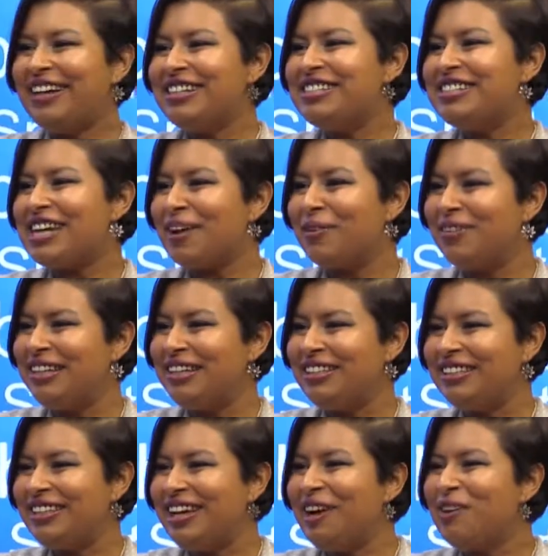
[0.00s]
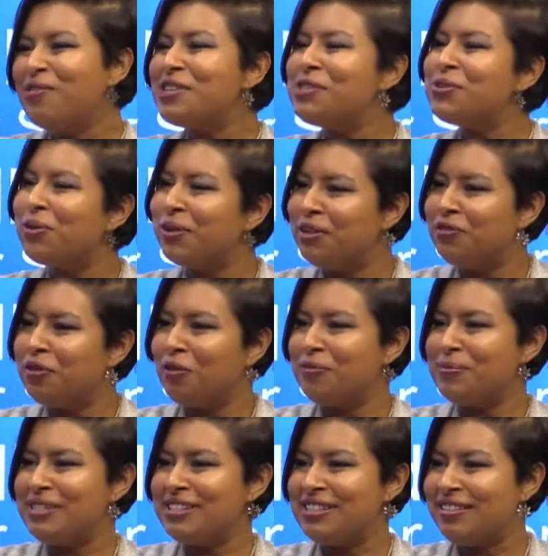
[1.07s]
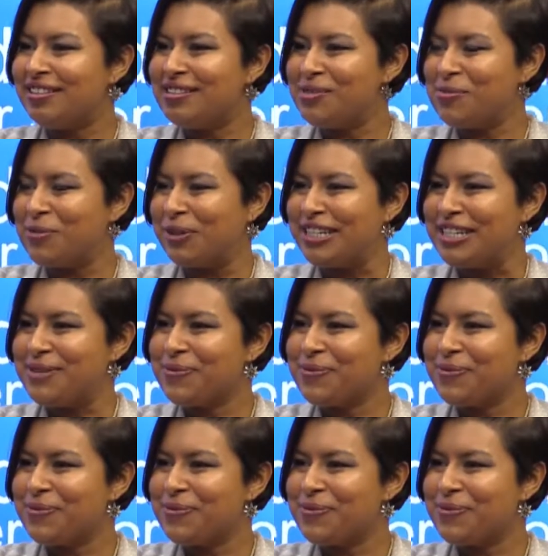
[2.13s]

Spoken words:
Jacqueline, what's your involvement in this sport?